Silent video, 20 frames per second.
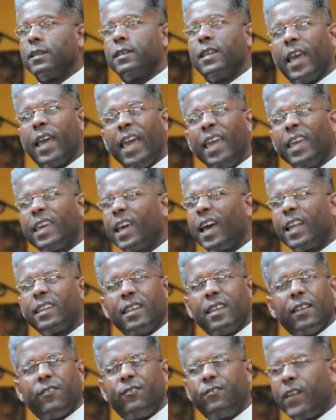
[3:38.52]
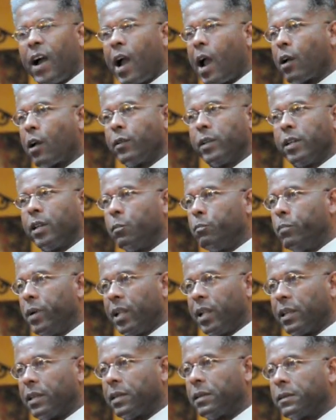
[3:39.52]
They ain't got that fire in their
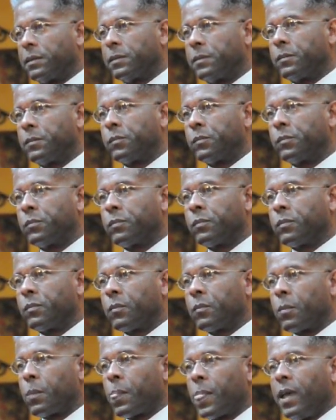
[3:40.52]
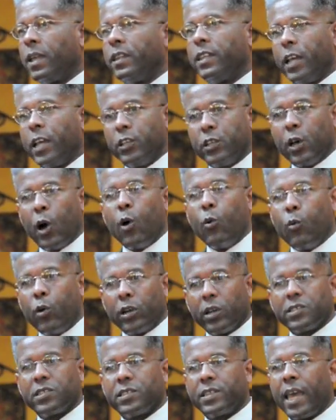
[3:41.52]
belly. They don't
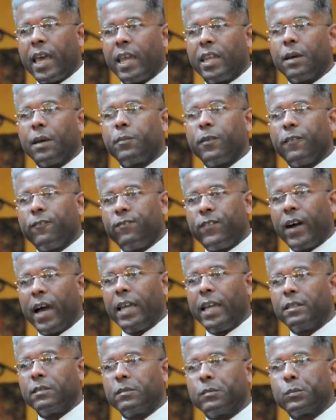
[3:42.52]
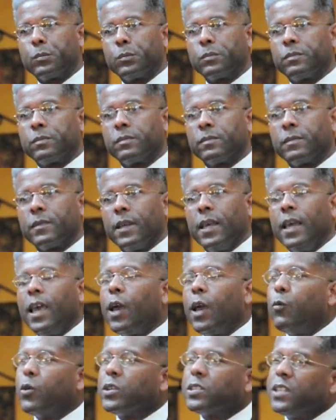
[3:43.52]
want to stand up and fight.
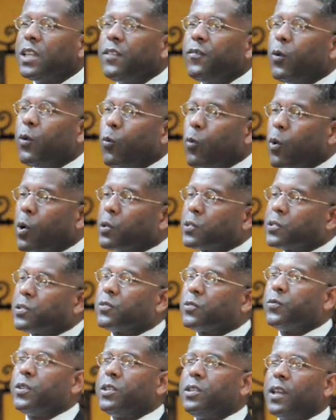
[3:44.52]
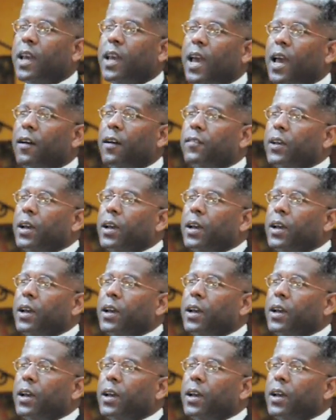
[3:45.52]
And what's even worse is when you have